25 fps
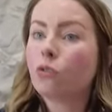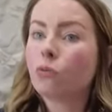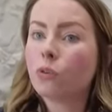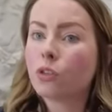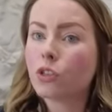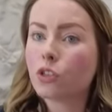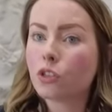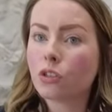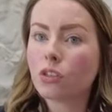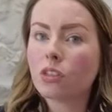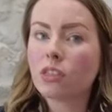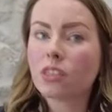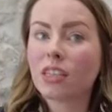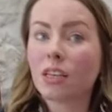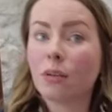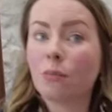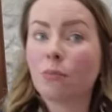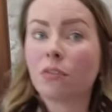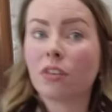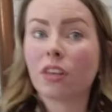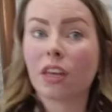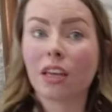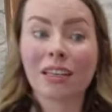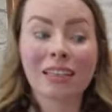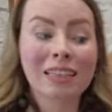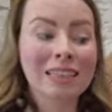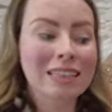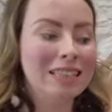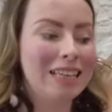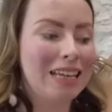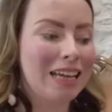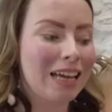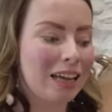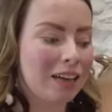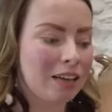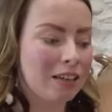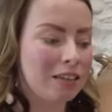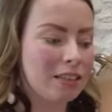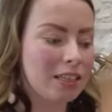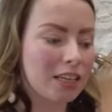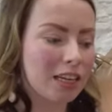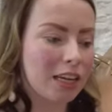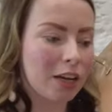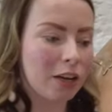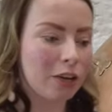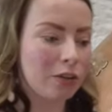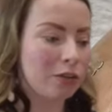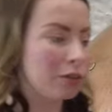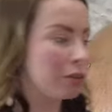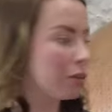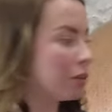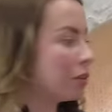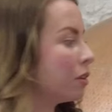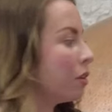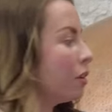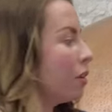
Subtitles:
we're doing the same thing day in and day out.